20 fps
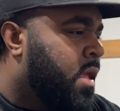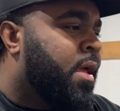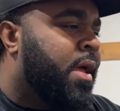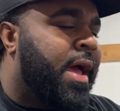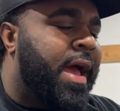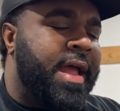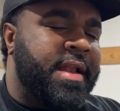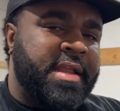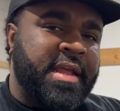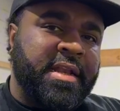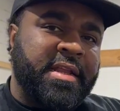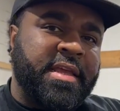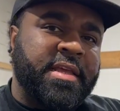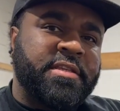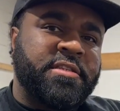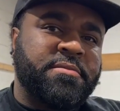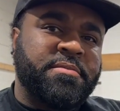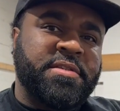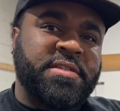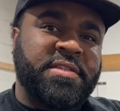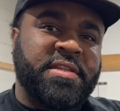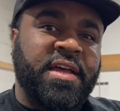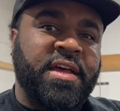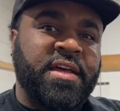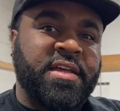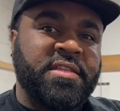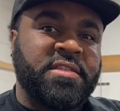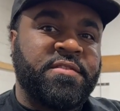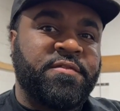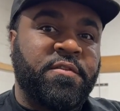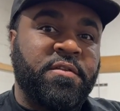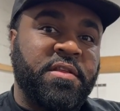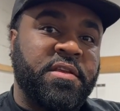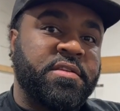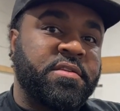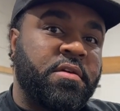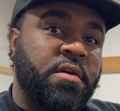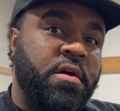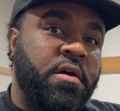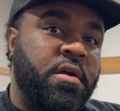I did get some studs for this
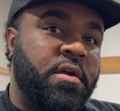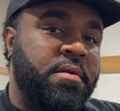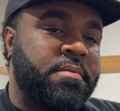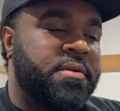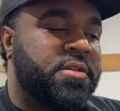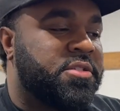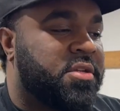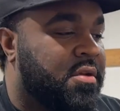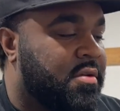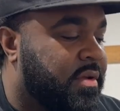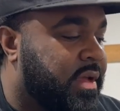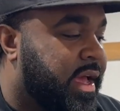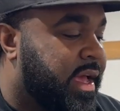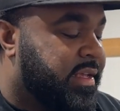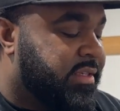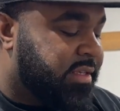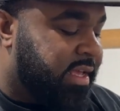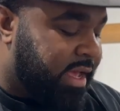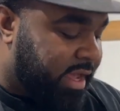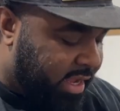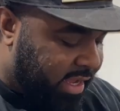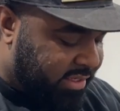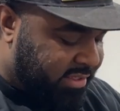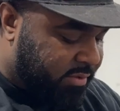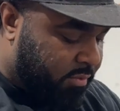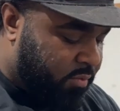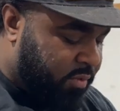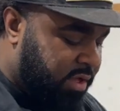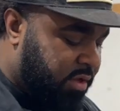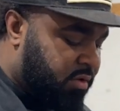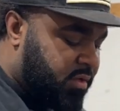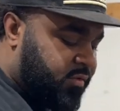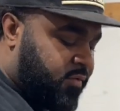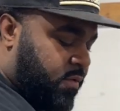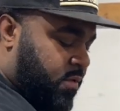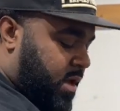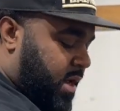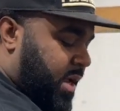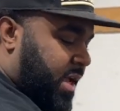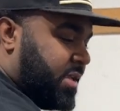car. I'm gonna show you guys that. I got some wheels
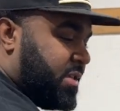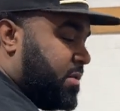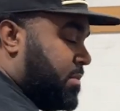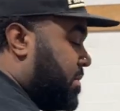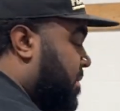for it. I got